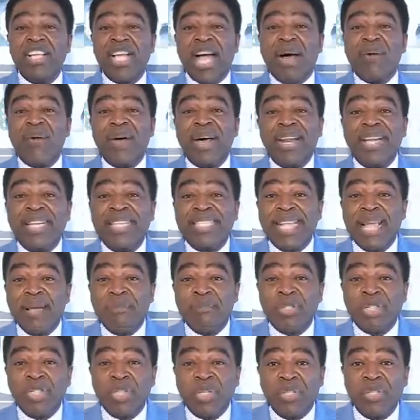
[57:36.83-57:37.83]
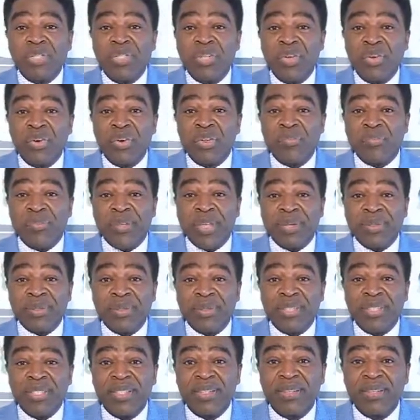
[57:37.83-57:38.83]
Our redemption
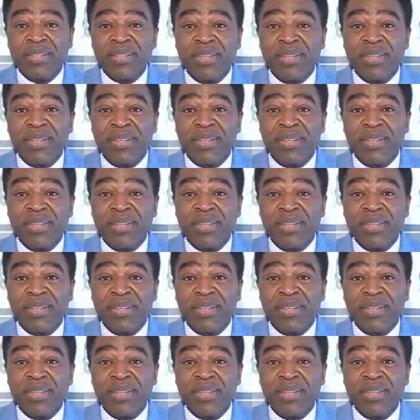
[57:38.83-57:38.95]
revealed